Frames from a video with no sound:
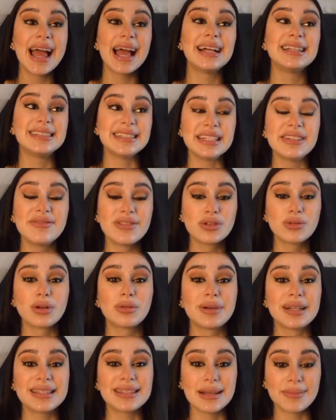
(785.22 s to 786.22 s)
and even when
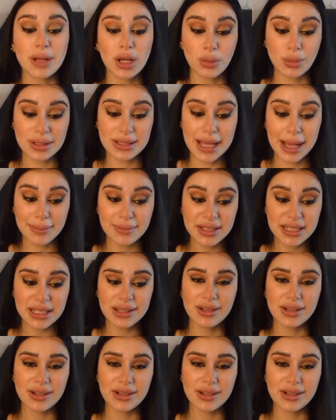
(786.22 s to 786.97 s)
my stomach was empty,